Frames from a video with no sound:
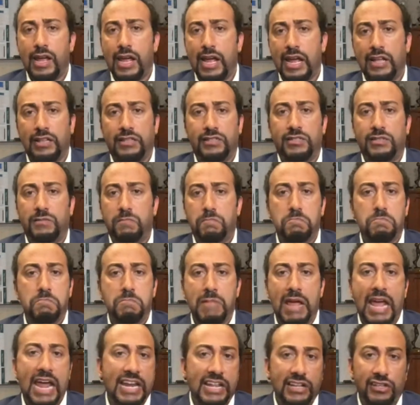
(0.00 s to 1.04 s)
It's
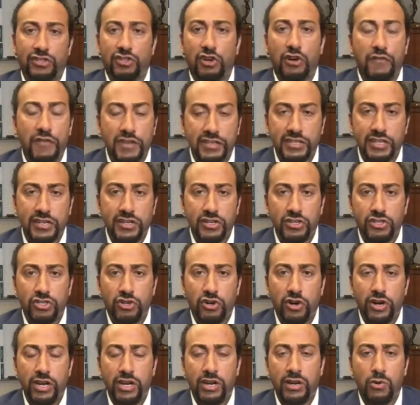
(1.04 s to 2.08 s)
any service
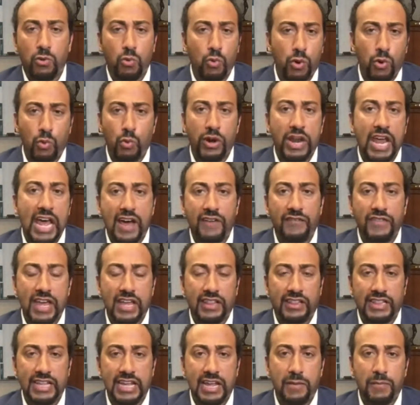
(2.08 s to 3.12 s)
industry w- would have
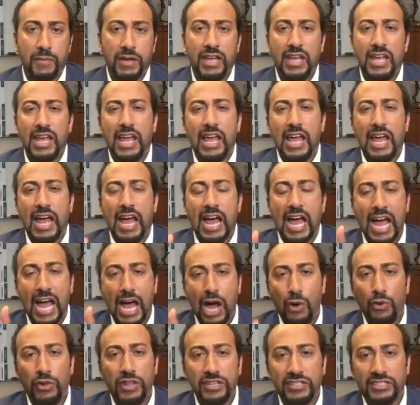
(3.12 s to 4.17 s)
that theme.
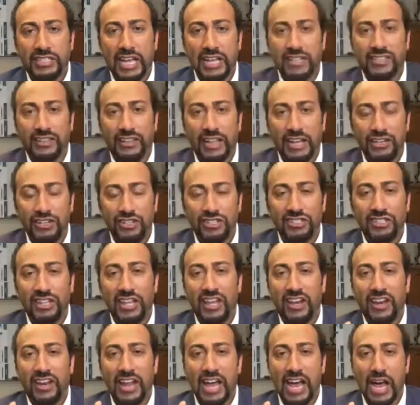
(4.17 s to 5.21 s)
How this gets
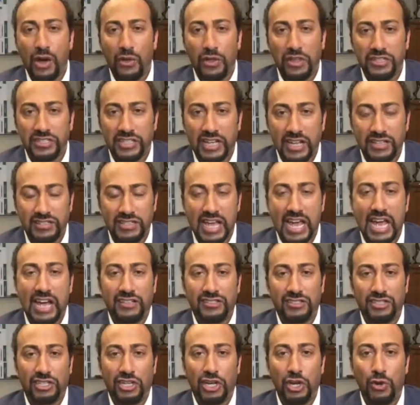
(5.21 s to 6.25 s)
legislated, how this gets
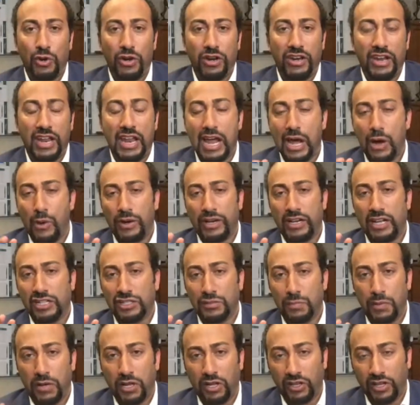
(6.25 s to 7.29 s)
executed, and how it
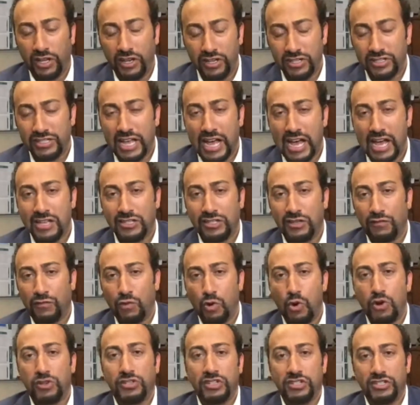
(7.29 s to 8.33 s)
gets politicized, of
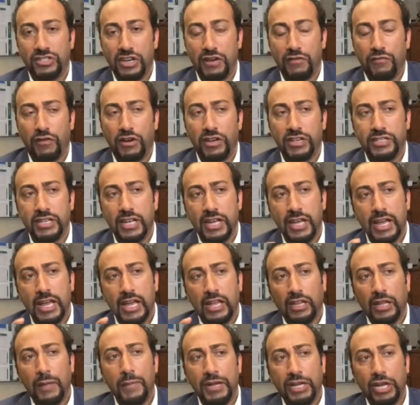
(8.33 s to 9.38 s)
course, is different.
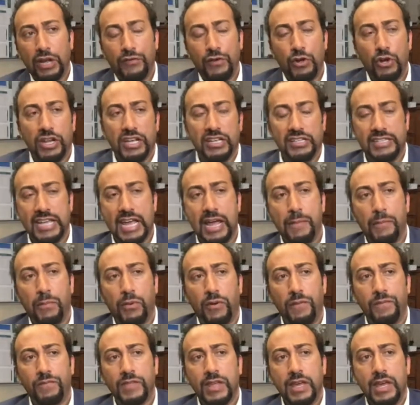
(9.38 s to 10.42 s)
Let me give you an
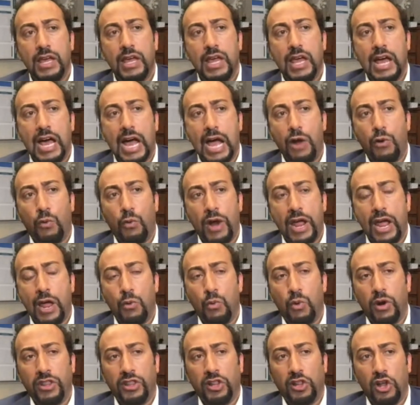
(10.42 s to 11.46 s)
example. I
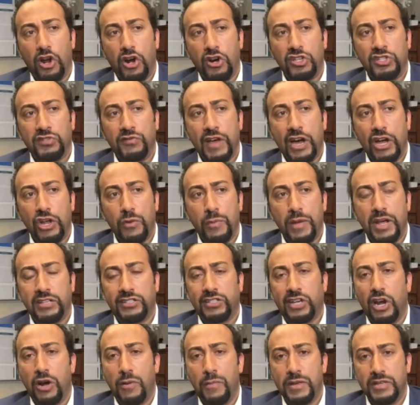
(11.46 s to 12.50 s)
ran one of the largest value
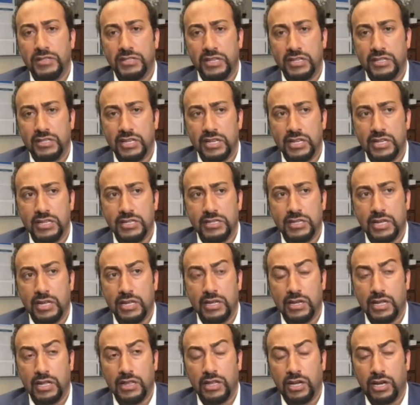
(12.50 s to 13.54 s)
based care businesses
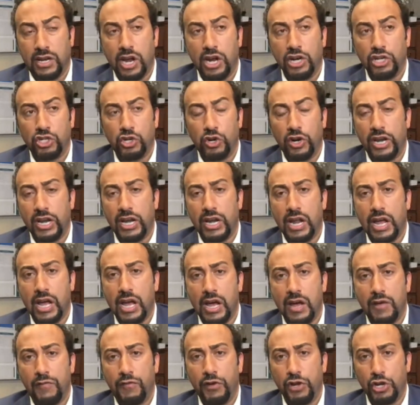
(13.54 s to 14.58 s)
in, in the country
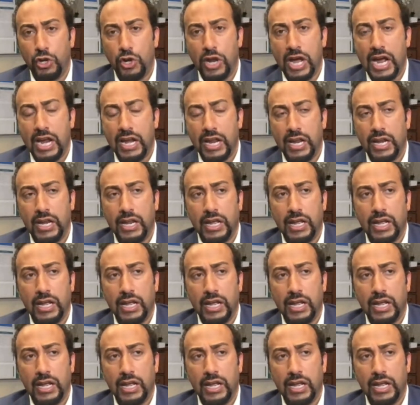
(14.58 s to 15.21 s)
uh, for United